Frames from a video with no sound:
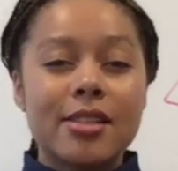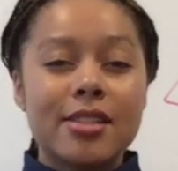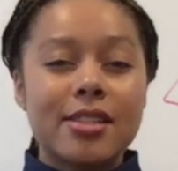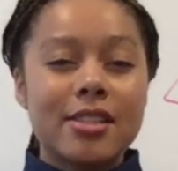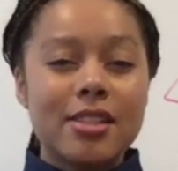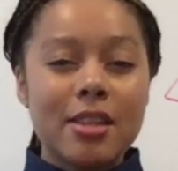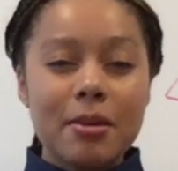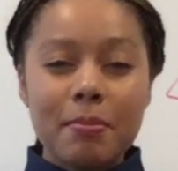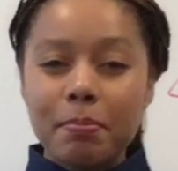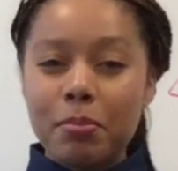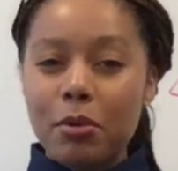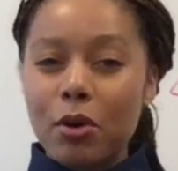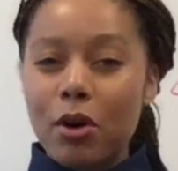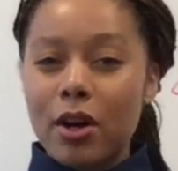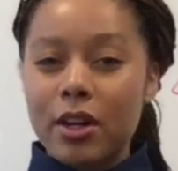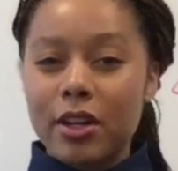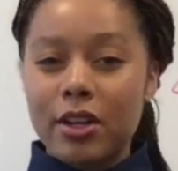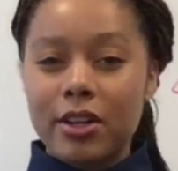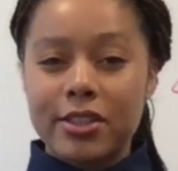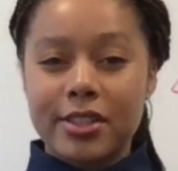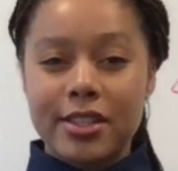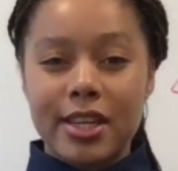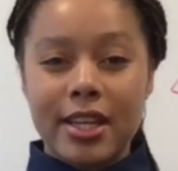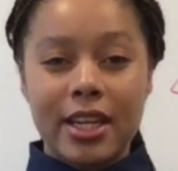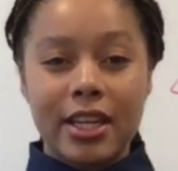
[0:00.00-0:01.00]
simple
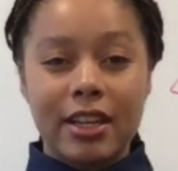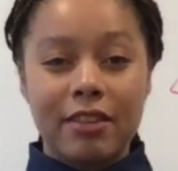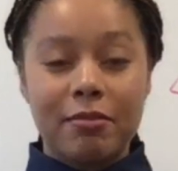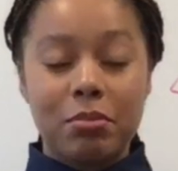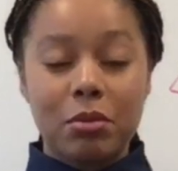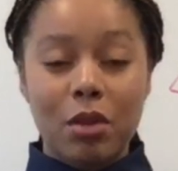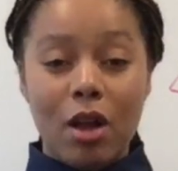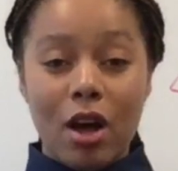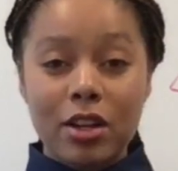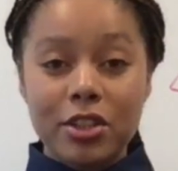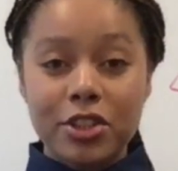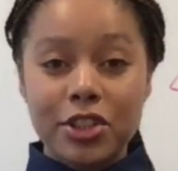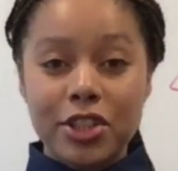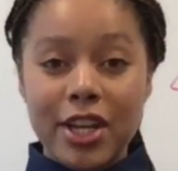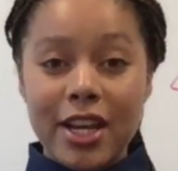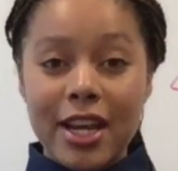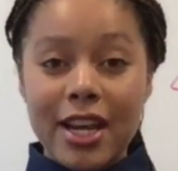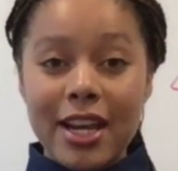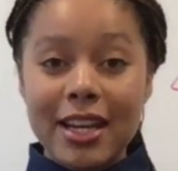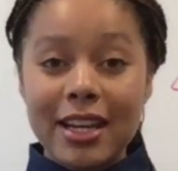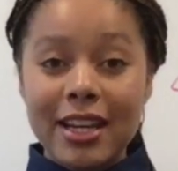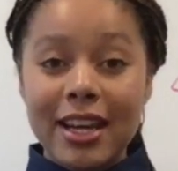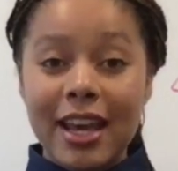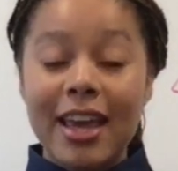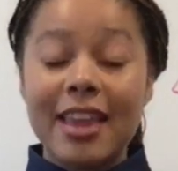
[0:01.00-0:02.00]
understanding of
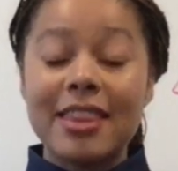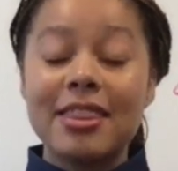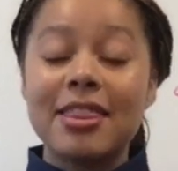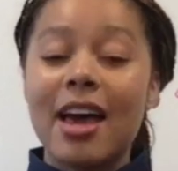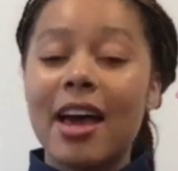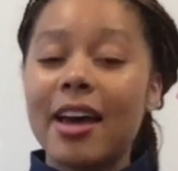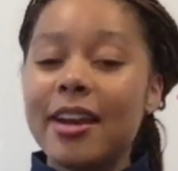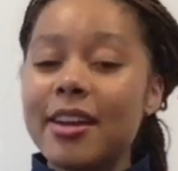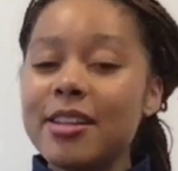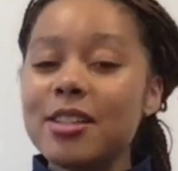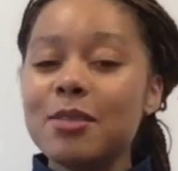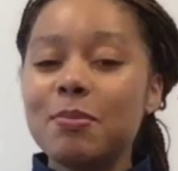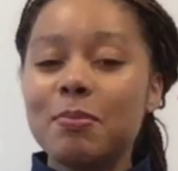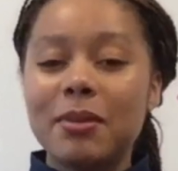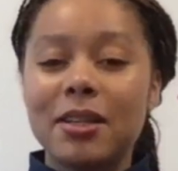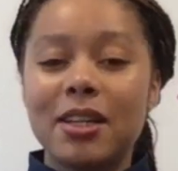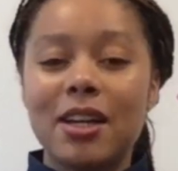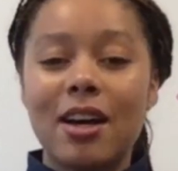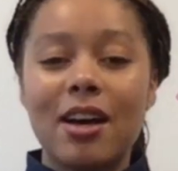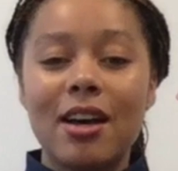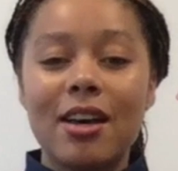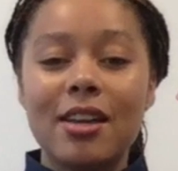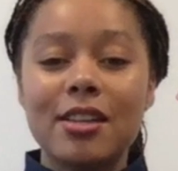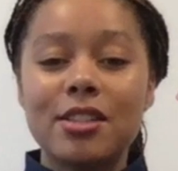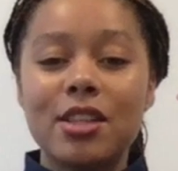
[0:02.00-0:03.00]
blockchain, and that is
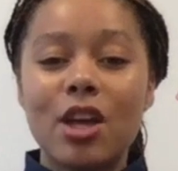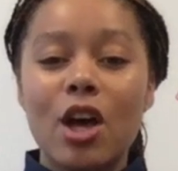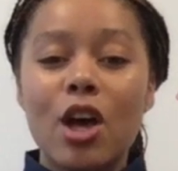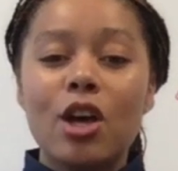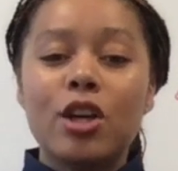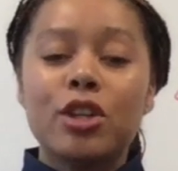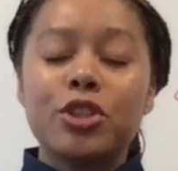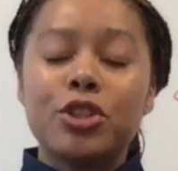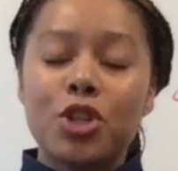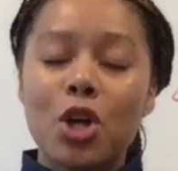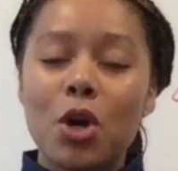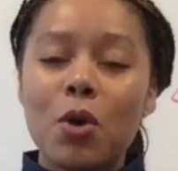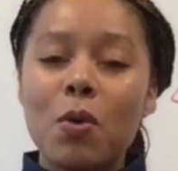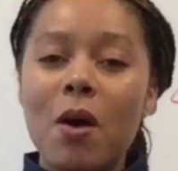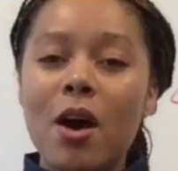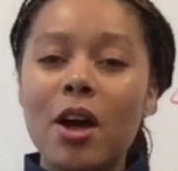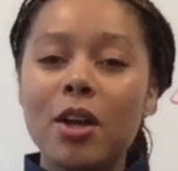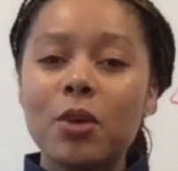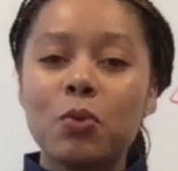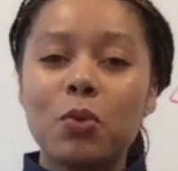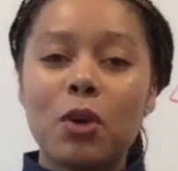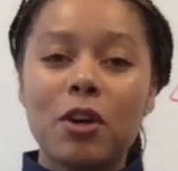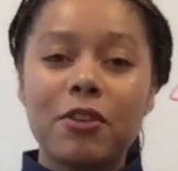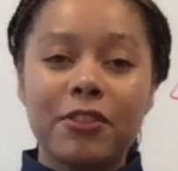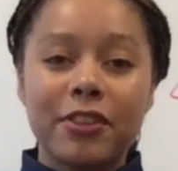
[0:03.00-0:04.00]
because
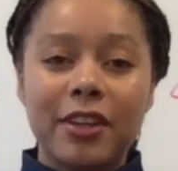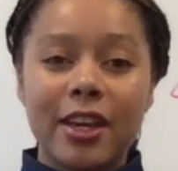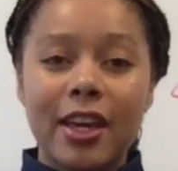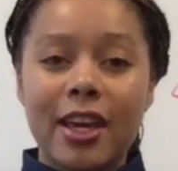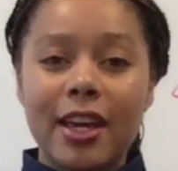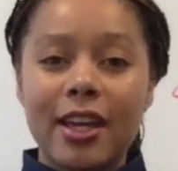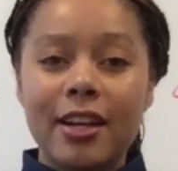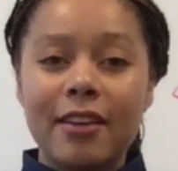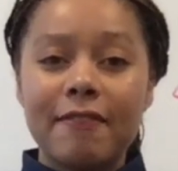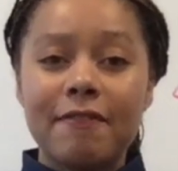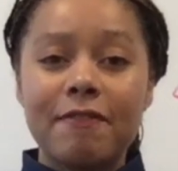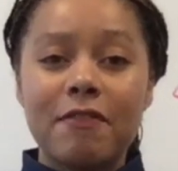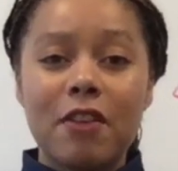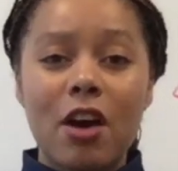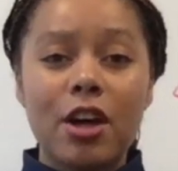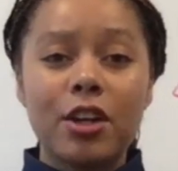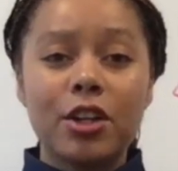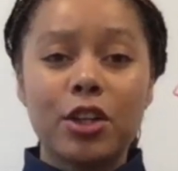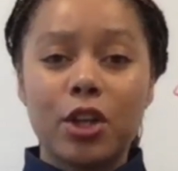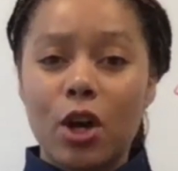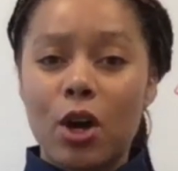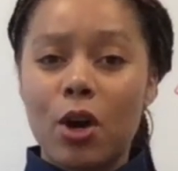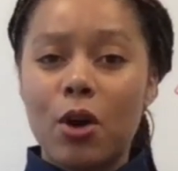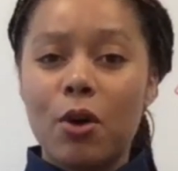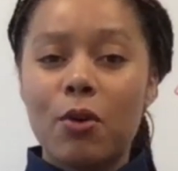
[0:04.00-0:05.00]
Johann Wolfgang von
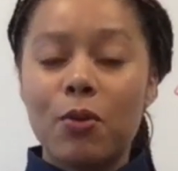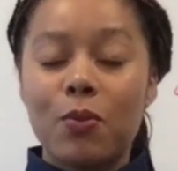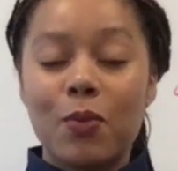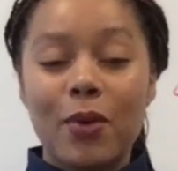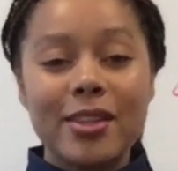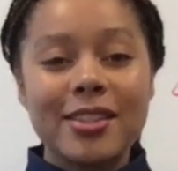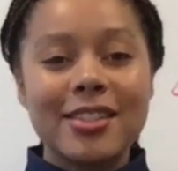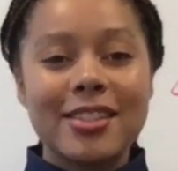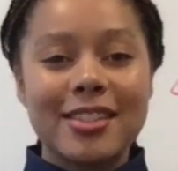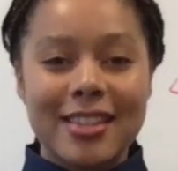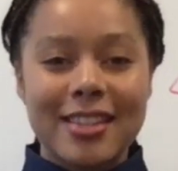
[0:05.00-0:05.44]
Goethe once